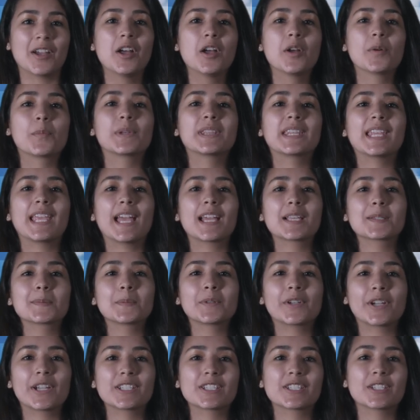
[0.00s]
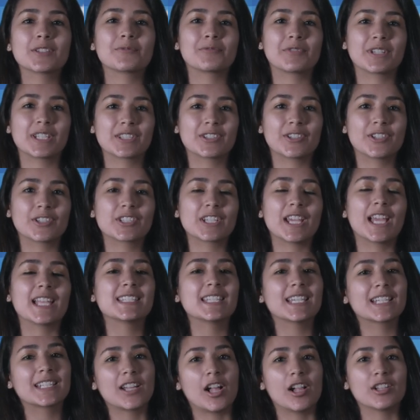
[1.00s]
with the Exploration Research and
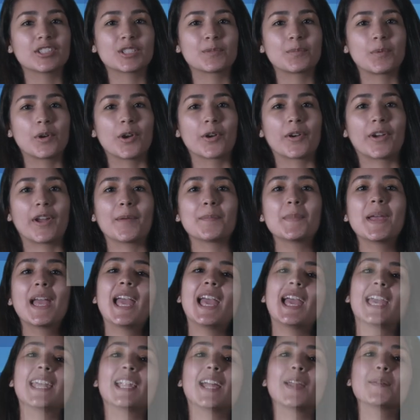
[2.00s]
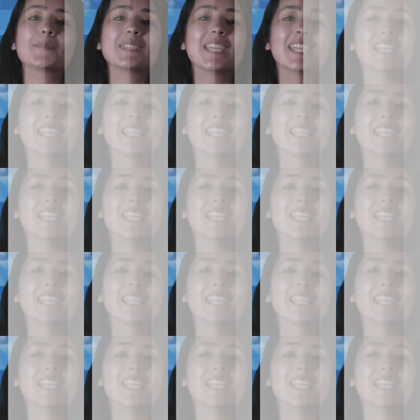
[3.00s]
Technology Program, and I'm